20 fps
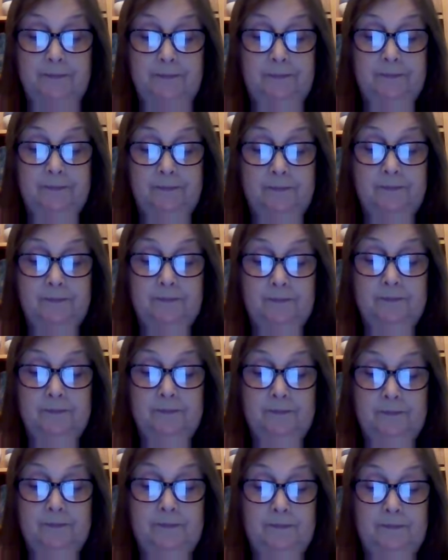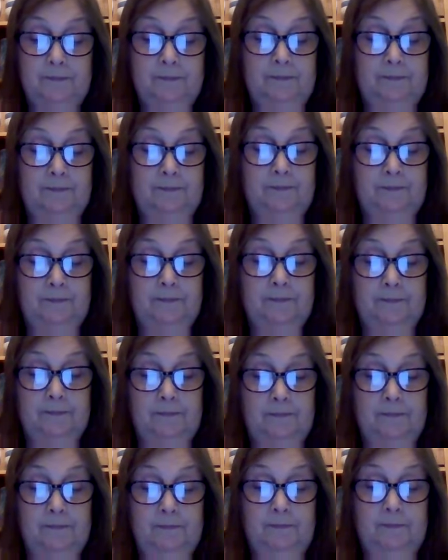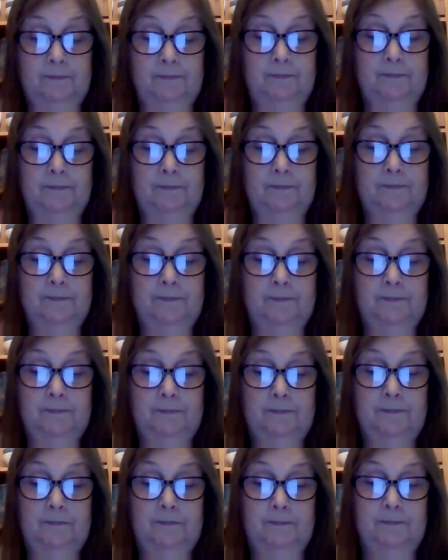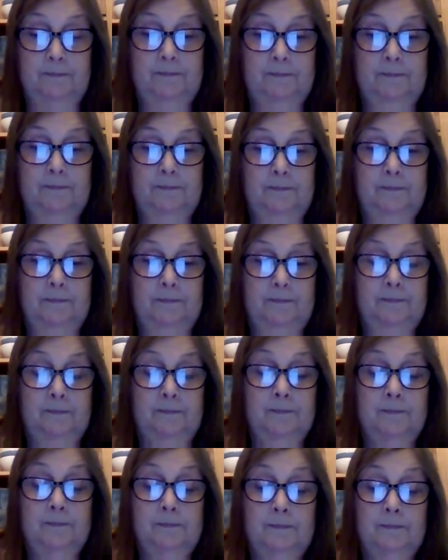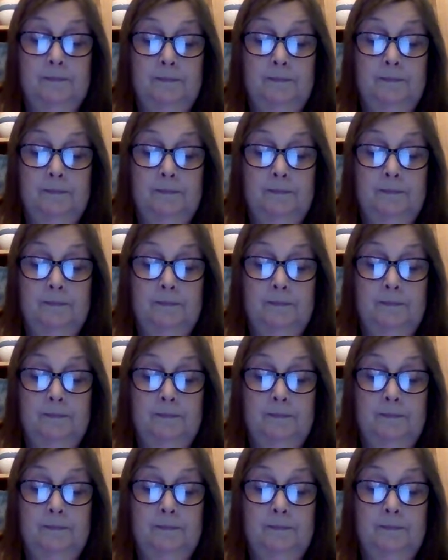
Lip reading: No one is speaking in this clip.